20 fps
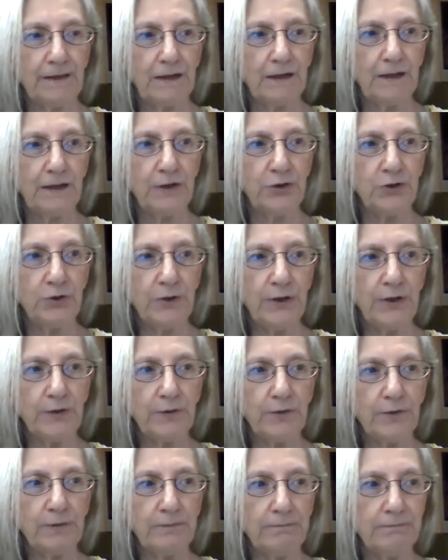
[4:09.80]
Can you hear
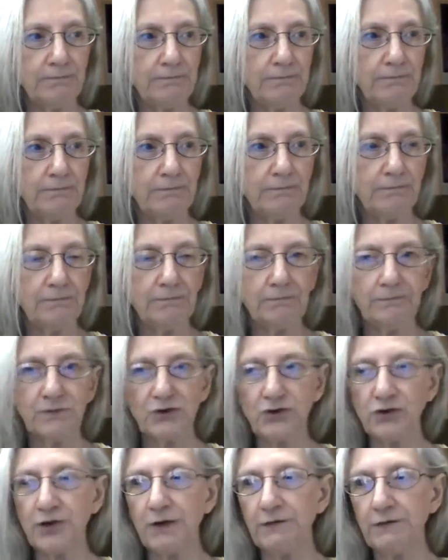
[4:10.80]
them
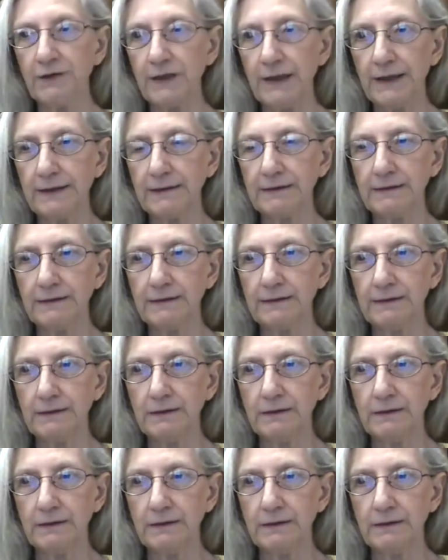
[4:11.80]
shuffling?